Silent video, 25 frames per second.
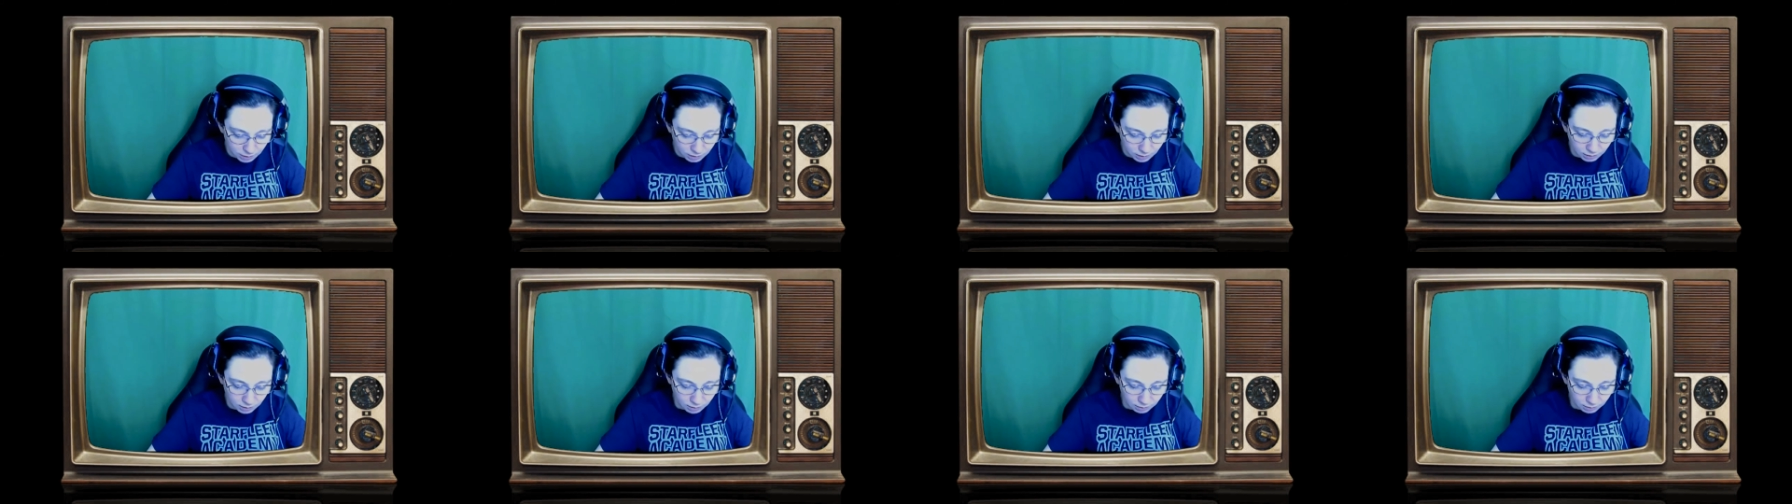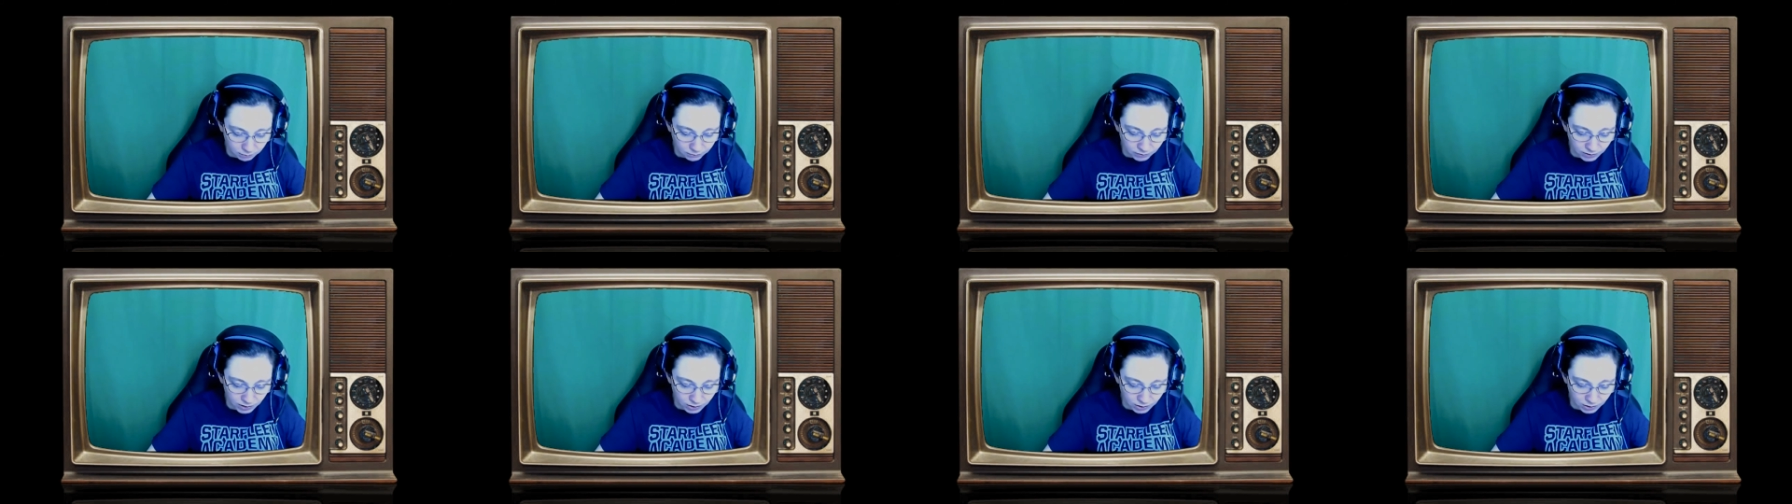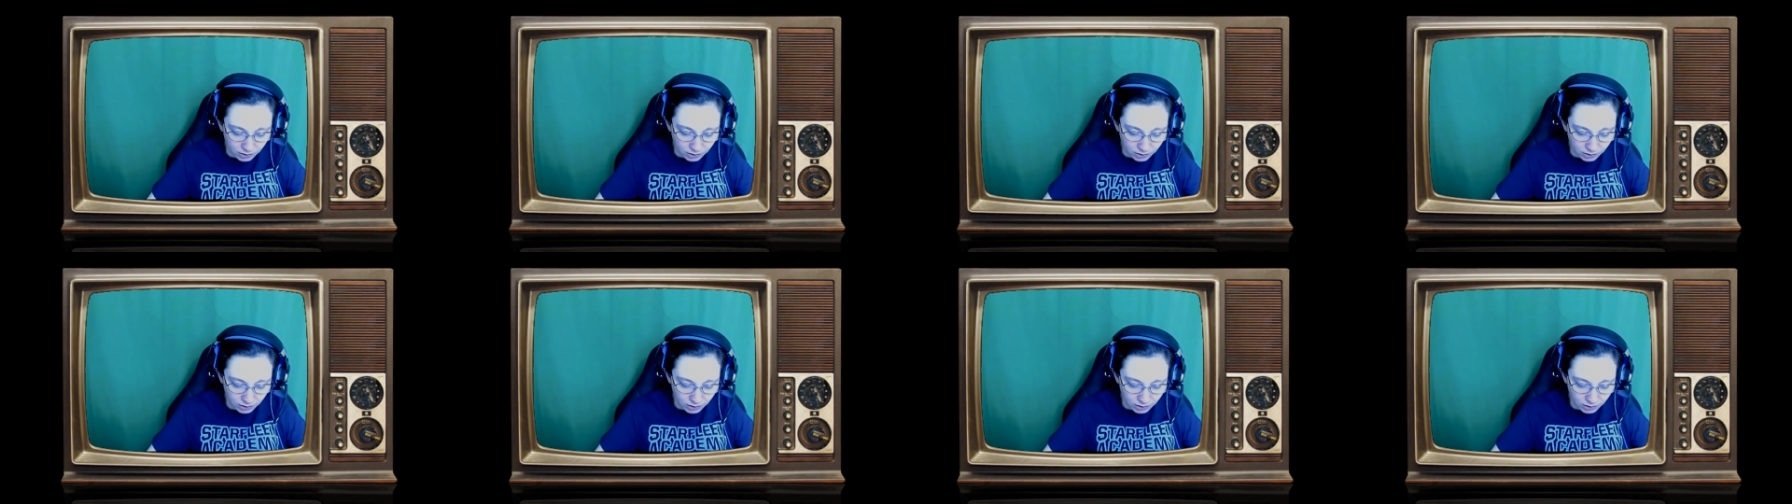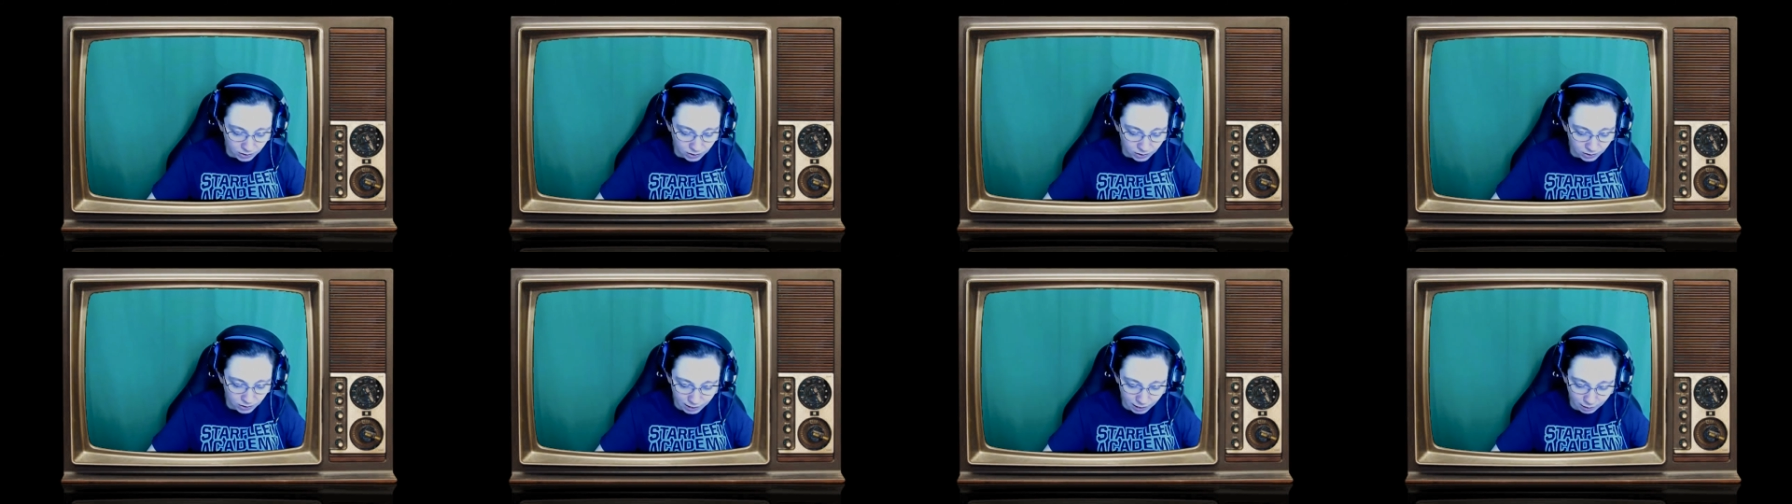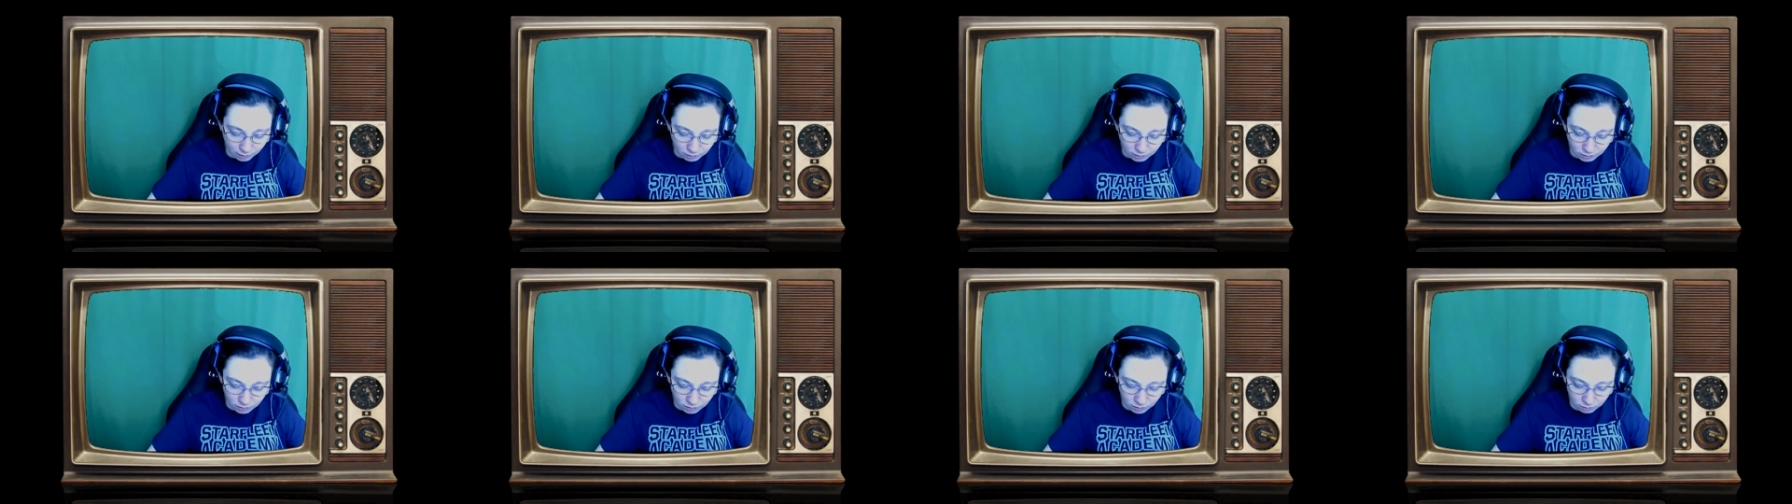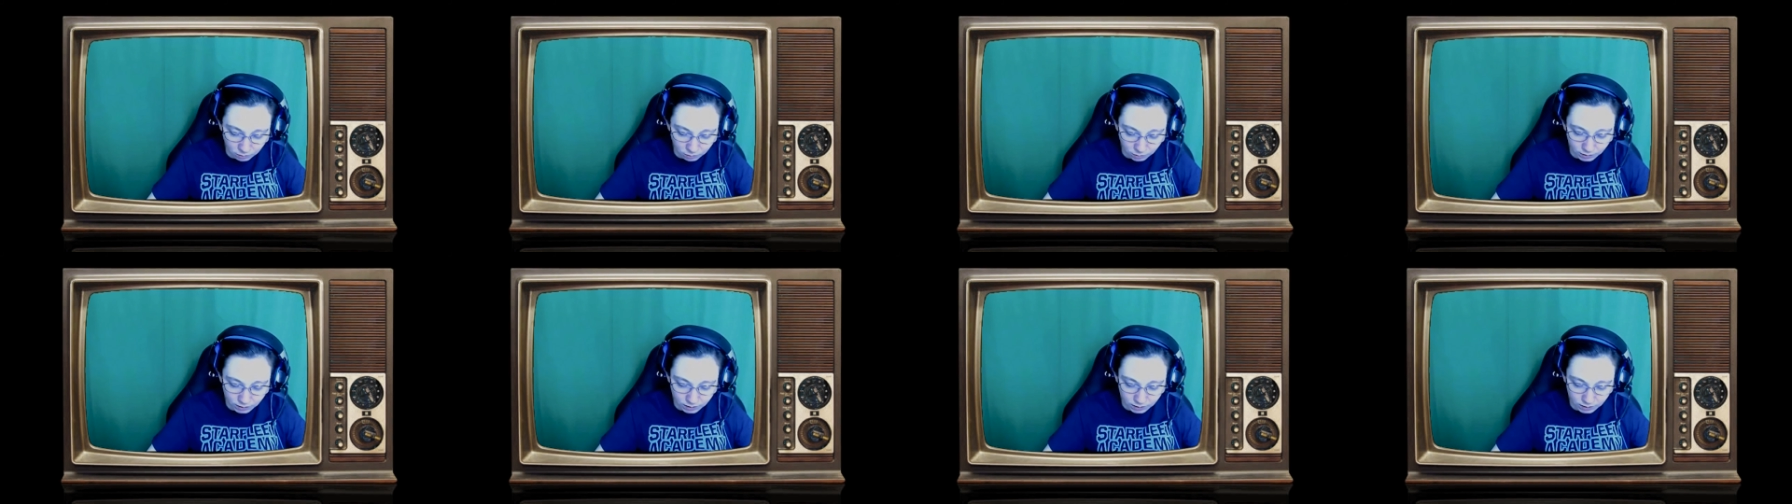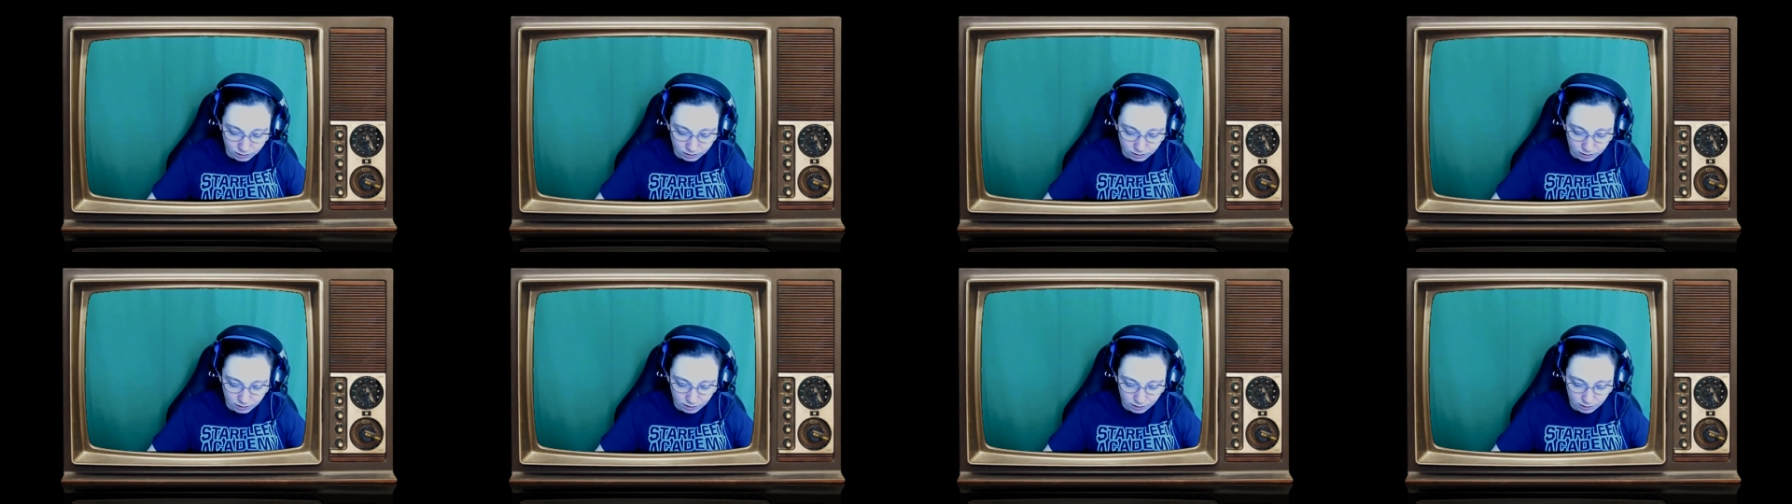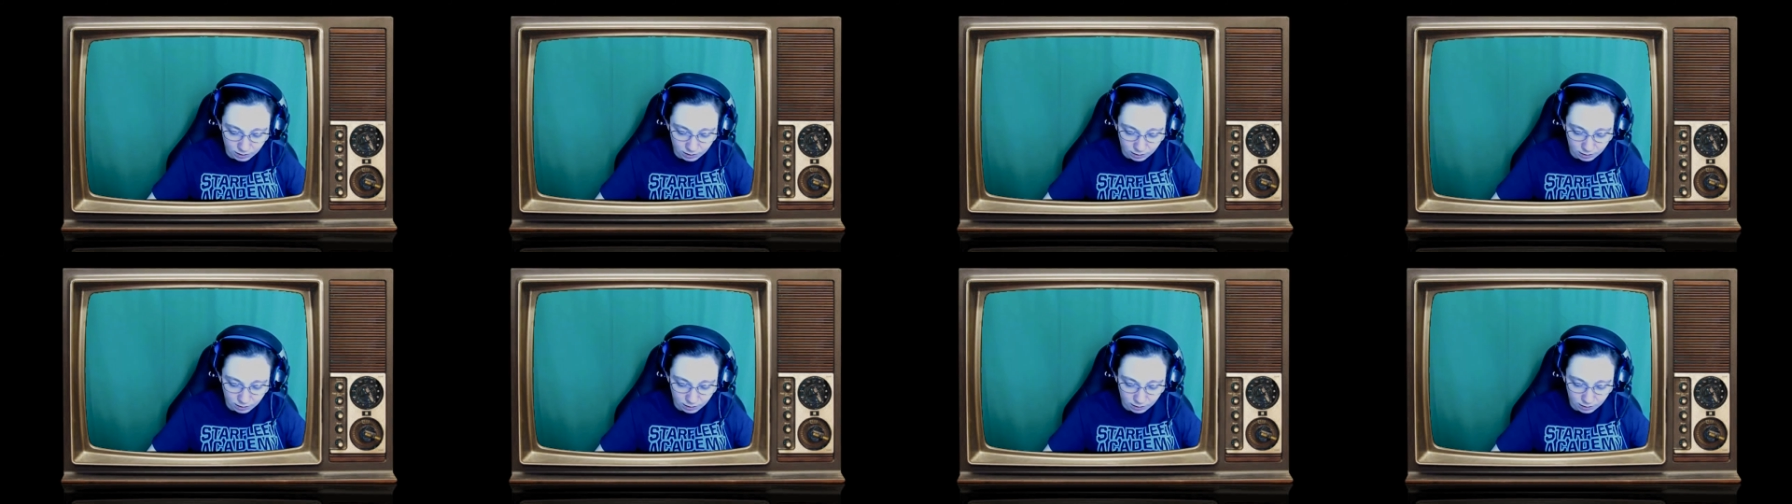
The fairy went back out to the woods,